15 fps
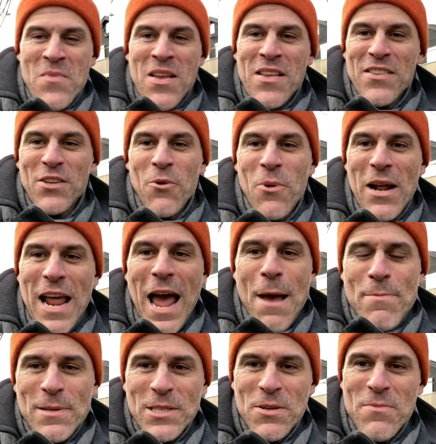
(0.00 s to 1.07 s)
So what
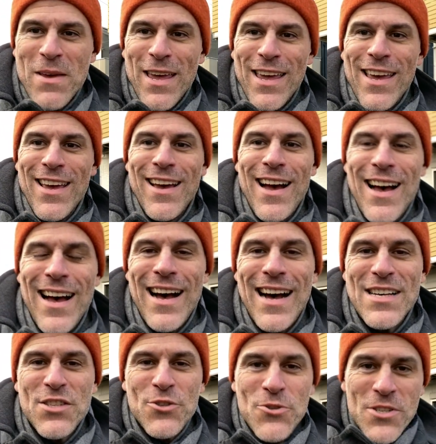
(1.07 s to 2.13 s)
happened to me? Uh,
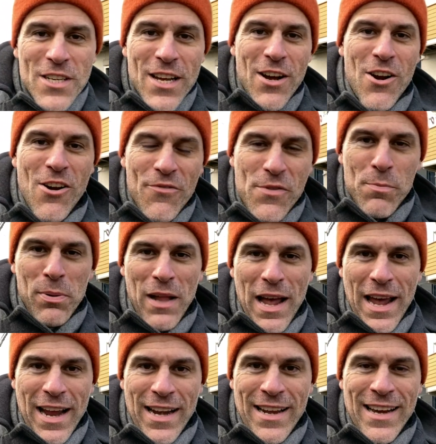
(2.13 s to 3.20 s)
as soon as I got off the
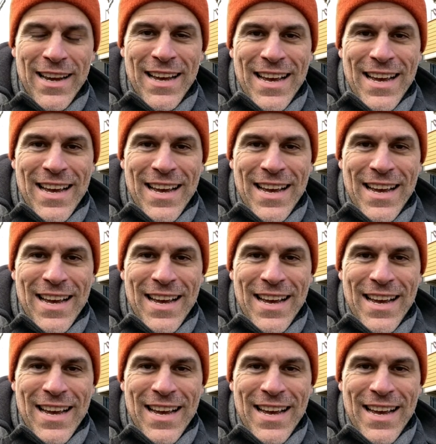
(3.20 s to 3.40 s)
plane,